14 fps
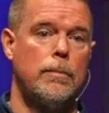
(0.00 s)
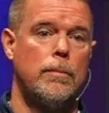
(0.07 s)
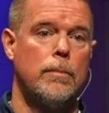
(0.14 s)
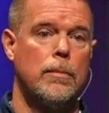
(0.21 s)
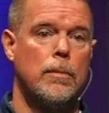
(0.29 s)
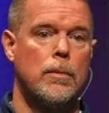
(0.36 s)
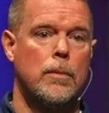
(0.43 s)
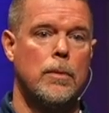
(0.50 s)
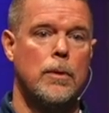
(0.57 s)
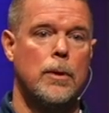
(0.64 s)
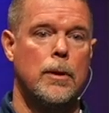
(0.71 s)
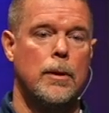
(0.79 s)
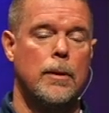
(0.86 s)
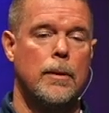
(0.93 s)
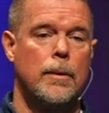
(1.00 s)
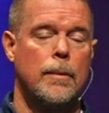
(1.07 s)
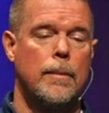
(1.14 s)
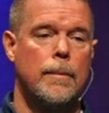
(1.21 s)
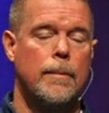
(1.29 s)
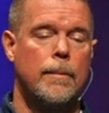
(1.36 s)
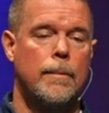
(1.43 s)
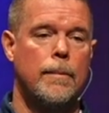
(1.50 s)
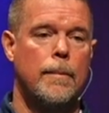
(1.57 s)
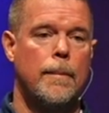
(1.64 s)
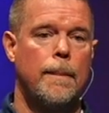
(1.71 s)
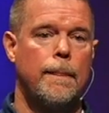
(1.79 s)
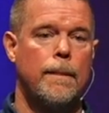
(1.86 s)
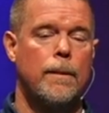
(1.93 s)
Nobody speaks.